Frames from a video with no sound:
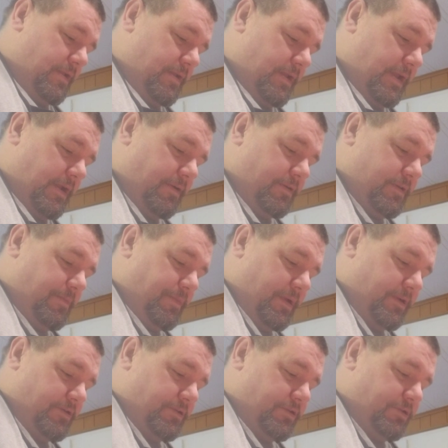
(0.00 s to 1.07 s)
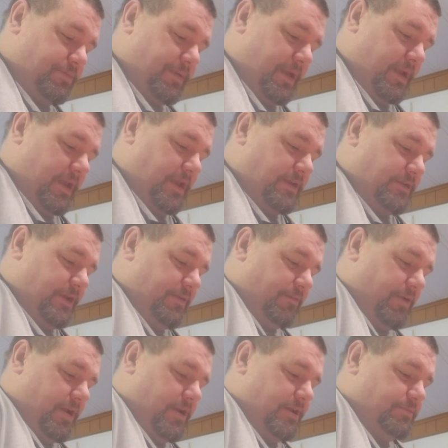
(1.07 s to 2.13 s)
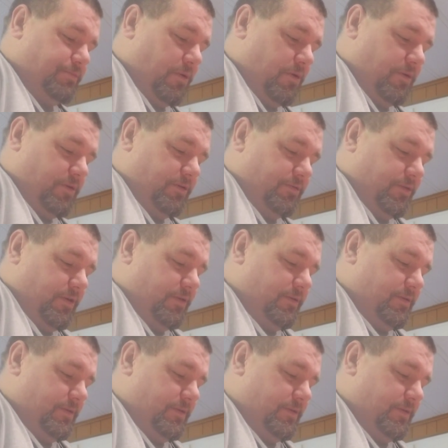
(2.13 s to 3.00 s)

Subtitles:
here at the Bixler Speakeasy, Randy's Bar and Grill.